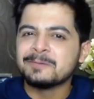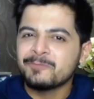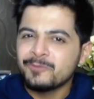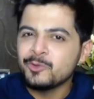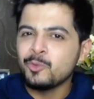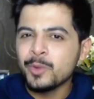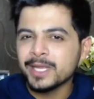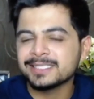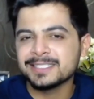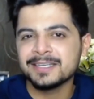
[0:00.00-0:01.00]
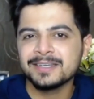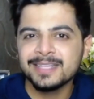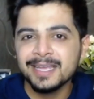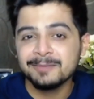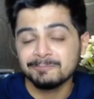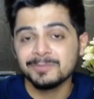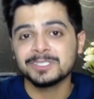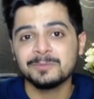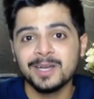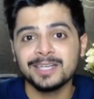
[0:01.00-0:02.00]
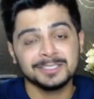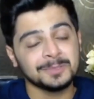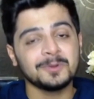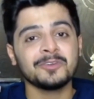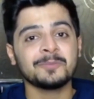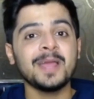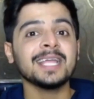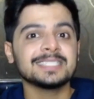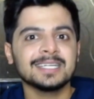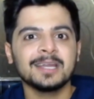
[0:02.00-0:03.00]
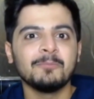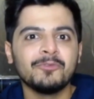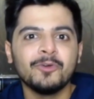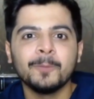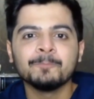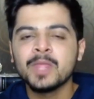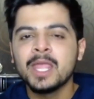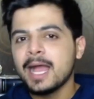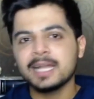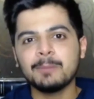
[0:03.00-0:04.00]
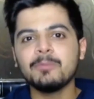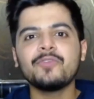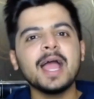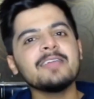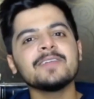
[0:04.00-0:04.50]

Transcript: a few wickets here and there. Mitchell Marsh is a perfect package at number four. At number five